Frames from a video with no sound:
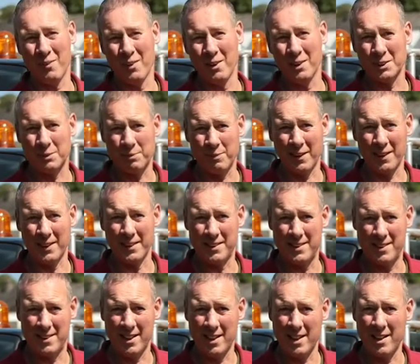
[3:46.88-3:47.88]
works by
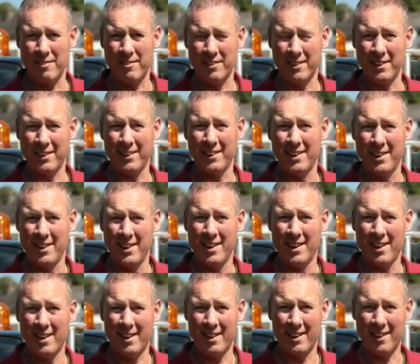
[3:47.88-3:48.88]
delivering
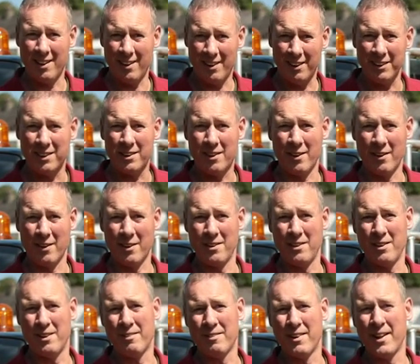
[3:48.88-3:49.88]
a high
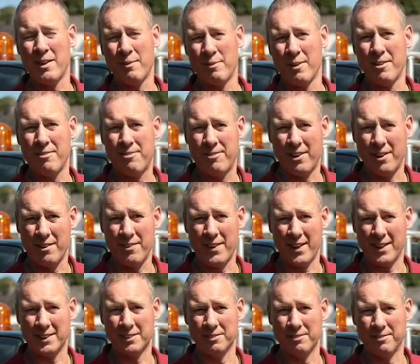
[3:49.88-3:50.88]
current around about
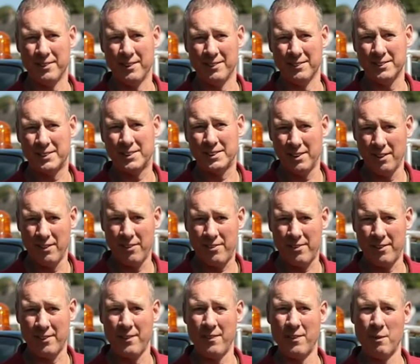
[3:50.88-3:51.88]
5,000 volts
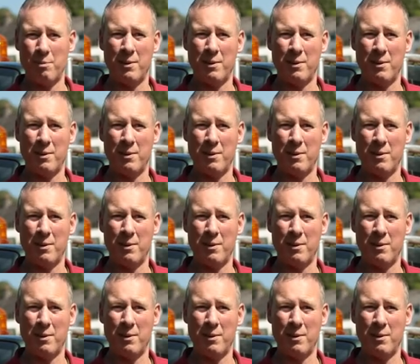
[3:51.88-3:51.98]
through the